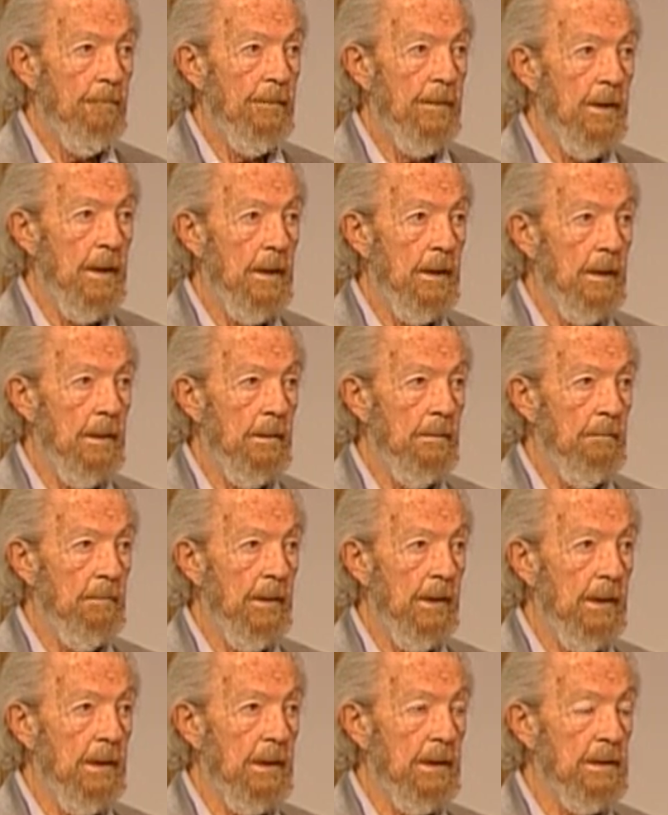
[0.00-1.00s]
then
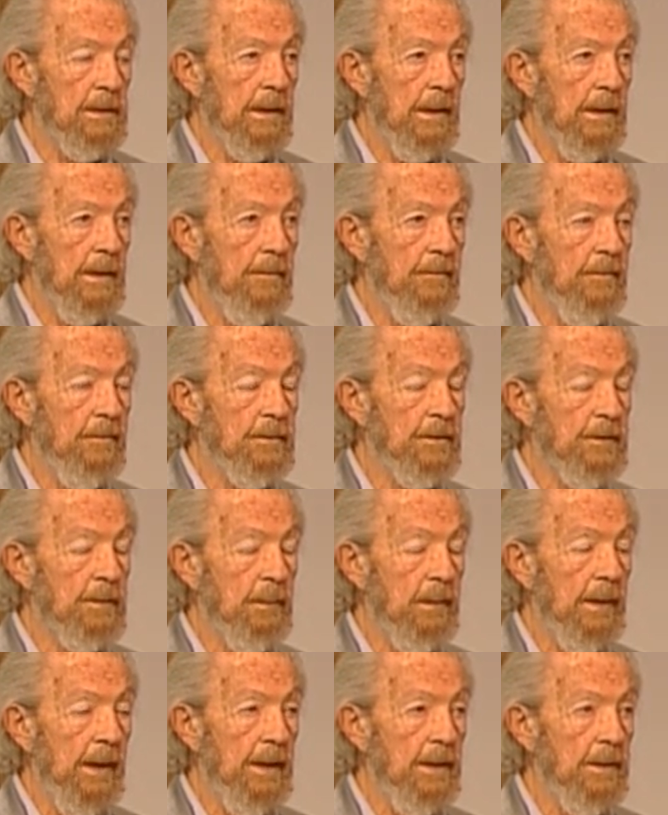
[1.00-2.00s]
because I have
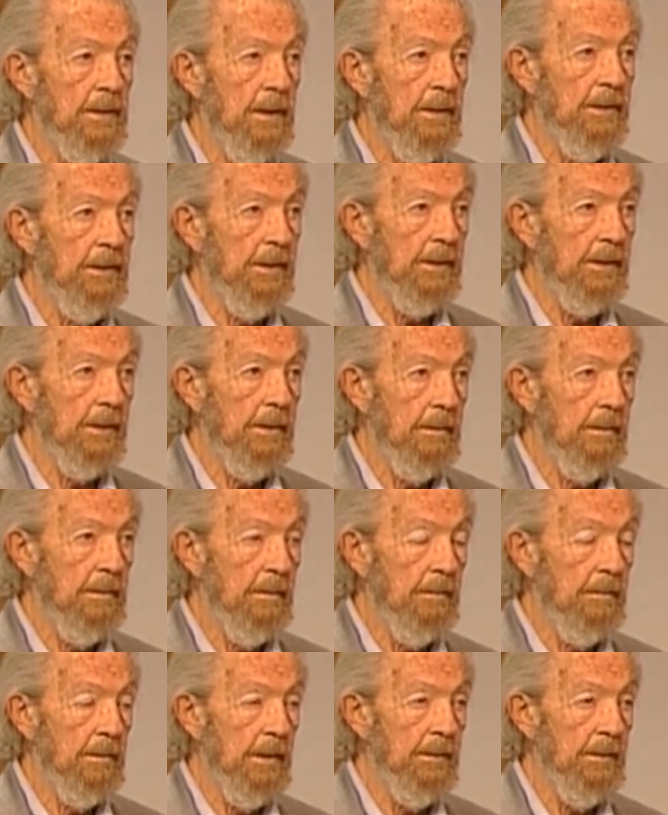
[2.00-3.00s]
supplied nothing,
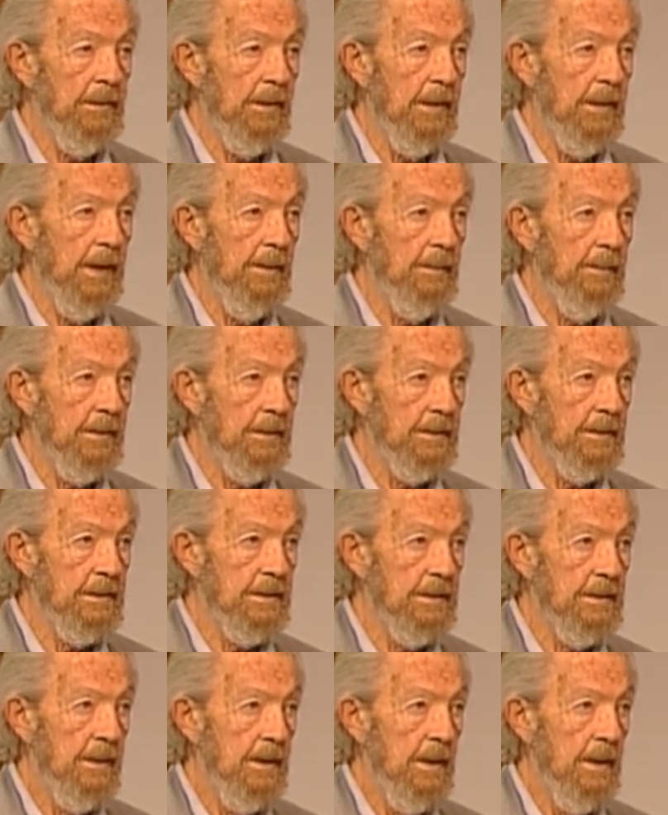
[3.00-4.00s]
nothing happens.
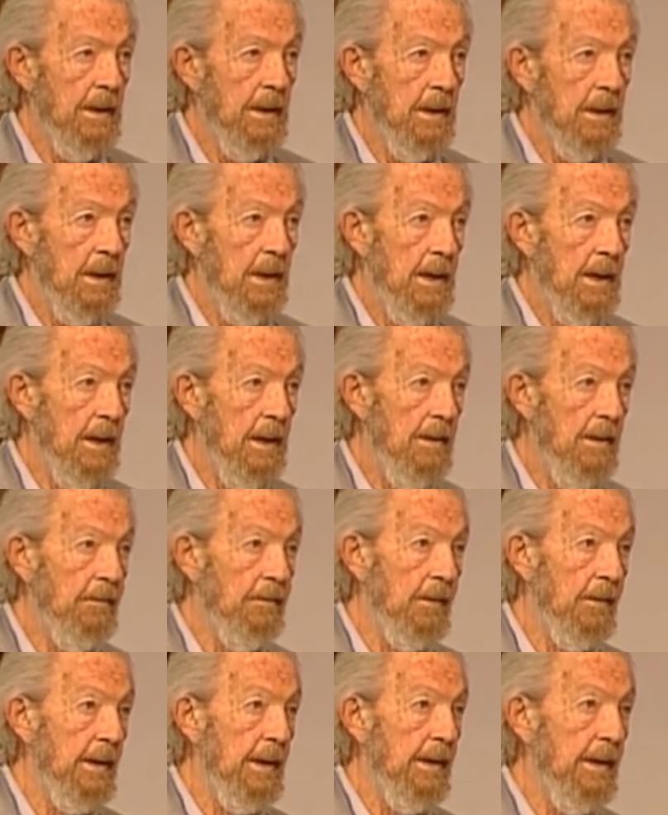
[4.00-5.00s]
If
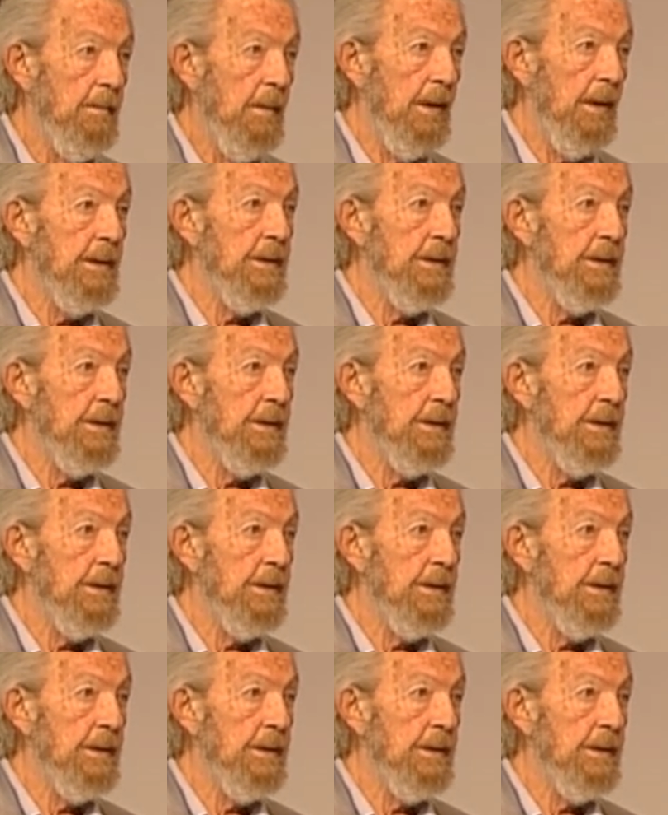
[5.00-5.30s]
I make